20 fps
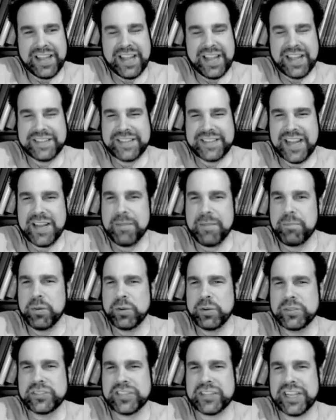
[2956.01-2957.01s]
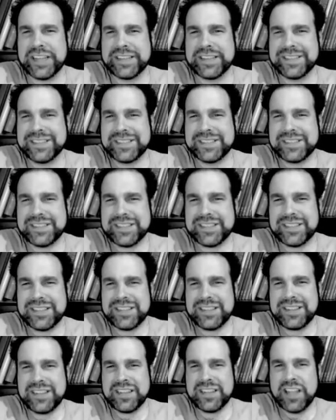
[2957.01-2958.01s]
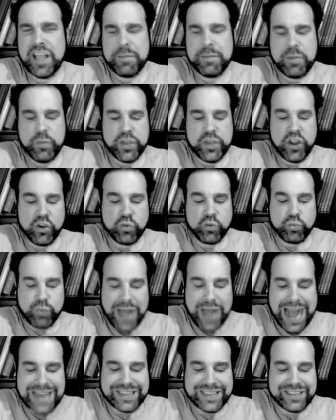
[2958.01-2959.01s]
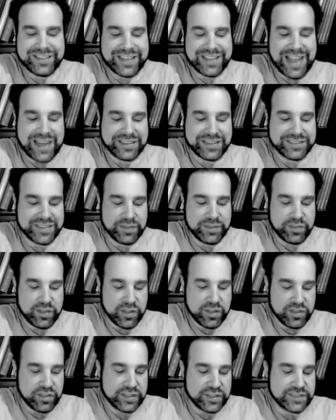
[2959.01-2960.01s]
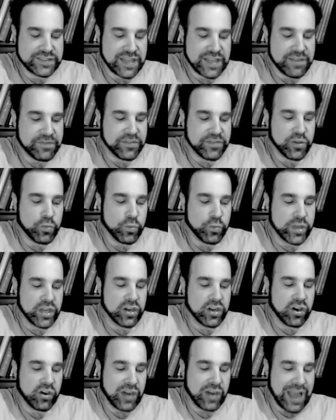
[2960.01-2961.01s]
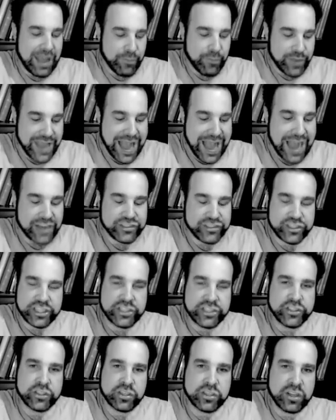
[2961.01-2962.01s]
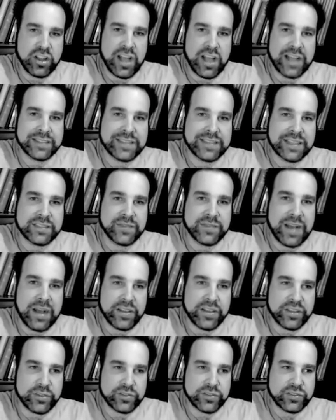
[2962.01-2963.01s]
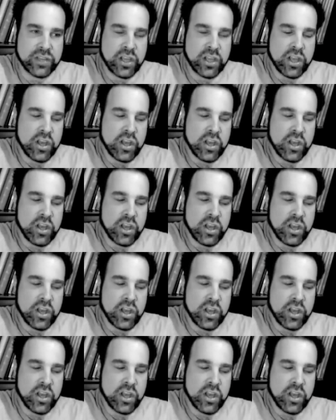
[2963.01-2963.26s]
it's kind of bullshit I mean, we are radically out of the, the stuff that we are we actually internalize as values.